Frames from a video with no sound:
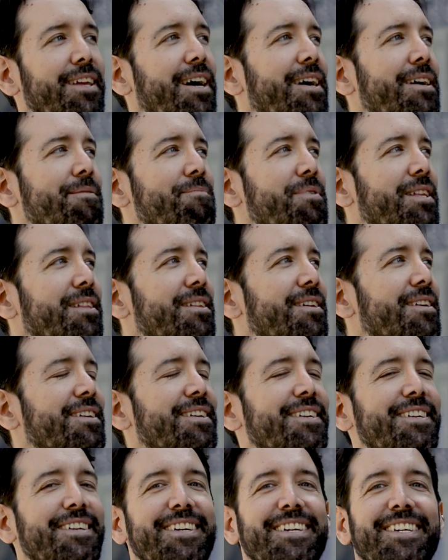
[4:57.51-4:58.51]
I mean,
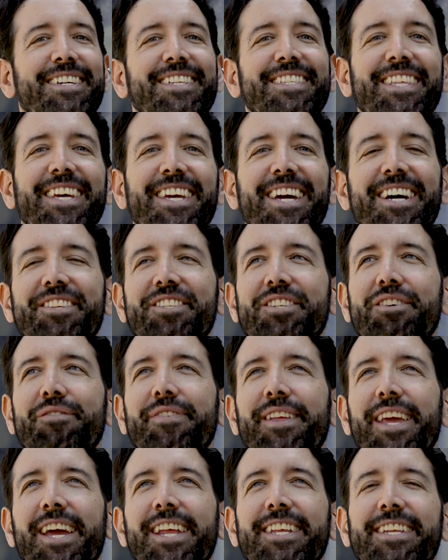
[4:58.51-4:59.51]
they are so
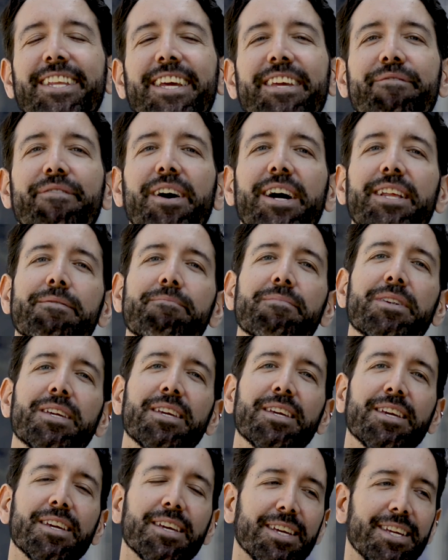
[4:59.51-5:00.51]
friendly, they invite me